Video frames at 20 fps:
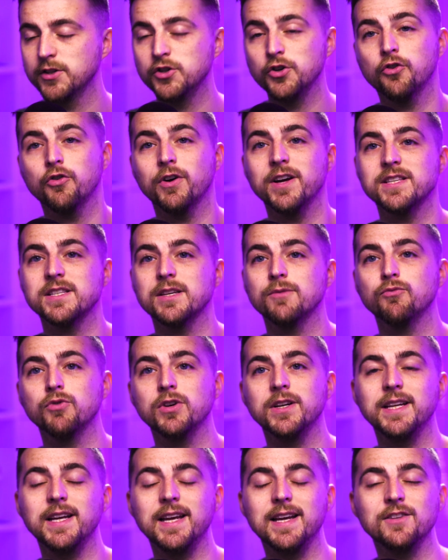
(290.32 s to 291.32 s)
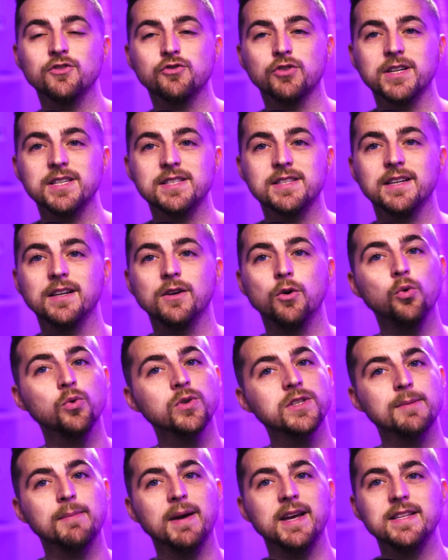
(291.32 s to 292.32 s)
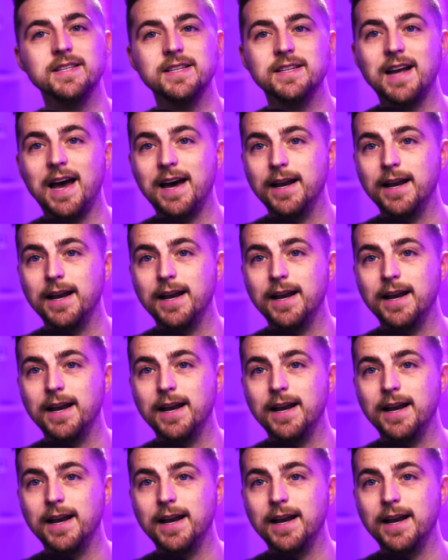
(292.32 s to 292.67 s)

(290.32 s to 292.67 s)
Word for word: to create some really interesting automated